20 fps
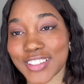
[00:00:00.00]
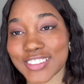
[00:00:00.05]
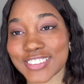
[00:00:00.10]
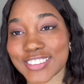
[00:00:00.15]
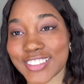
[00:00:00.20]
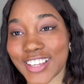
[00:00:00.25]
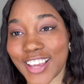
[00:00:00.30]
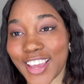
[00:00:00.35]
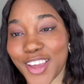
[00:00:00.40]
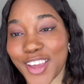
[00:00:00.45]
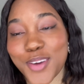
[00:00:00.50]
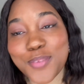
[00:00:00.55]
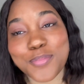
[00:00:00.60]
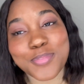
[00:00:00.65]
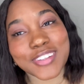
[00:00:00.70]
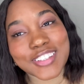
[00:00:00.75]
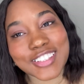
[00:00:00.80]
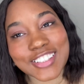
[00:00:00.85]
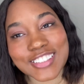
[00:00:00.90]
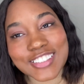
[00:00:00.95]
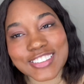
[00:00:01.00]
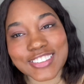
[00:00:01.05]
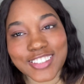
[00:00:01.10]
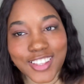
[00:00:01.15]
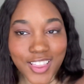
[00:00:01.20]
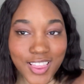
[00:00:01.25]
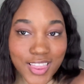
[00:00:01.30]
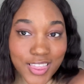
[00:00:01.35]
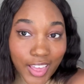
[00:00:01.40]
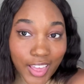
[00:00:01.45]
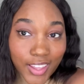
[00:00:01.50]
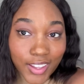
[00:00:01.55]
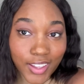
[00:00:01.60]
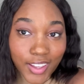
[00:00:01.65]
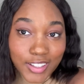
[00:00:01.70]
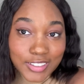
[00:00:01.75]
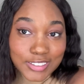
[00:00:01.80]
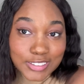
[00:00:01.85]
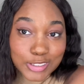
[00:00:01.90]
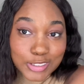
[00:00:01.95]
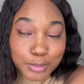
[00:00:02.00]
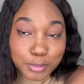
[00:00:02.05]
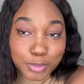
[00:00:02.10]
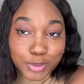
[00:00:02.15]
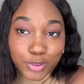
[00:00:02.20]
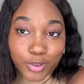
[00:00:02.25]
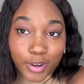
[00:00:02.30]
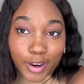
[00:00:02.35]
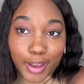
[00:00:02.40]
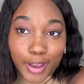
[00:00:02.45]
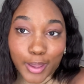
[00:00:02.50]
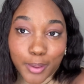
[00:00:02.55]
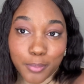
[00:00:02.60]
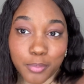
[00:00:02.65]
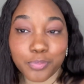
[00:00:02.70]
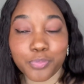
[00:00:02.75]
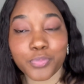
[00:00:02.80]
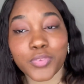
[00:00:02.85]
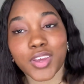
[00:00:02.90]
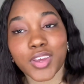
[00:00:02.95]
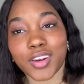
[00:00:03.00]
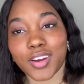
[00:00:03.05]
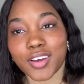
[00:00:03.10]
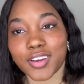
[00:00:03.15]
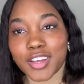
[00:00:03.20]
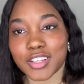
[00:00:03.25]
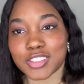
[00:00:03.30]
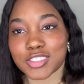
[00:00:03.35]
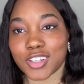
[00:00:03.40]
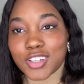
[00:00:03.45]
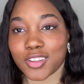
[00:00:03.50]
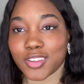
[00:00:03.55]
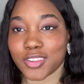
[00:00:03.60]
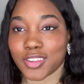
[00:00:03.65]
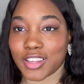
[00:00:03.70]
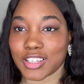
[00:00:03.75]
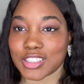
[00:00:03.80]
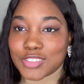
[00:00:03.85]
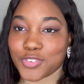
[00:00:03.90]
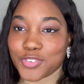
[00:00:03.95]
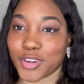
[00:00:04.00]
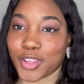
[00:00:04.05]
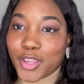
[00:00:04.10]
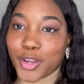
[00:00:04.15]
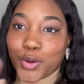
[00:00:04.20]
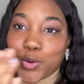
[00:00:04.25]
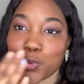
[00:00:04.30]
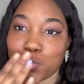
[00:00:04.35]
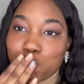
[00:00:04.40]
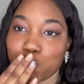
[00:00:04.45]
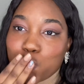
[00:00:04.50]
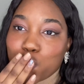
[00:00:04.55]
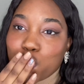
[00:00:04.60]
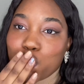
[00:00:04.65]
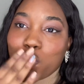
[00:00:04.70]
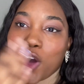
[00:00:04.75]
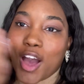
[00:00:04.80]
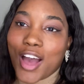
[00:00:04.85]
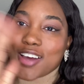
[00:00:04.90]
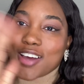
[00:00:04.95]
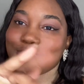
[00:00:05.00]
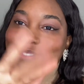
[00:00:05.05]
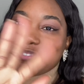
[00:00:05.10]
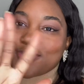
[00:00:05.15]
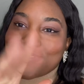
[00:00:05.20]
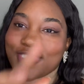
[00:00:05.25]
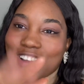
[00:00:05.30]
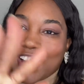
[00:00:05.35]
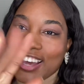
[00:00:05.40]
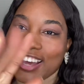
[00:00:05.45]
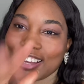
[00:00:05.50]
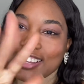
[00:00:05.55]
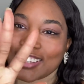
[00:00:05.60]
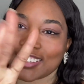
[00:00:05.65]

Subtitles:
day. Please like and subscribe, and I'll catch y'all in the next video. Mwah. Bye.